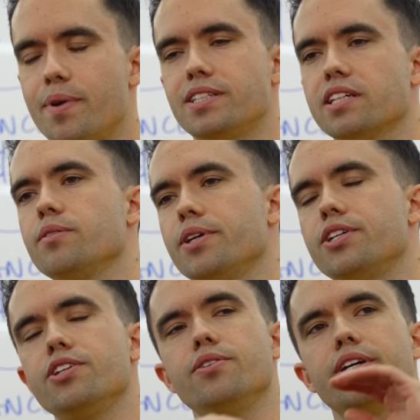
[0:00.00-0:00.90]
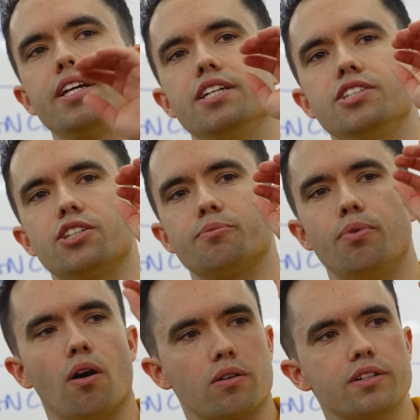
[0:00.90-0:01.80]
Basically what you're doing is you're
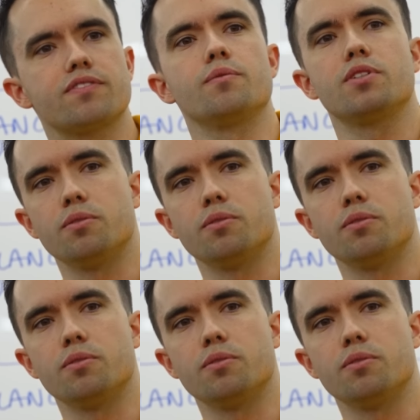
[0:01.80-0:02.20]
borrowing from